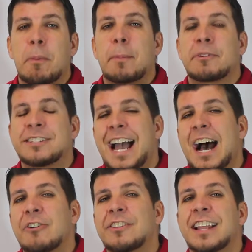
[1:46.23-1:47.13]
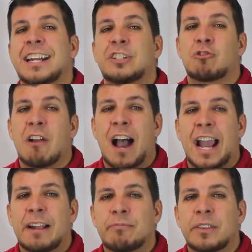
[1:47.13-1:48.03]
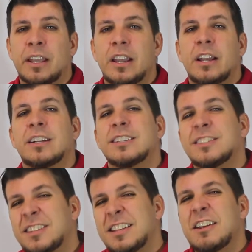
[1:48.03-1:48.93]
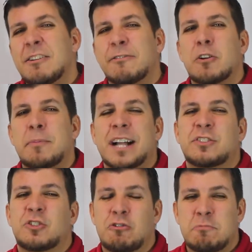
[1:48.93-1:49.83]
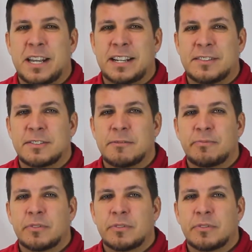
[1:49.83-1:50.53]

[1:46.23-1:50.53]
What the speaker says: paper towel and let it dry. Sit there for about 2 minutes.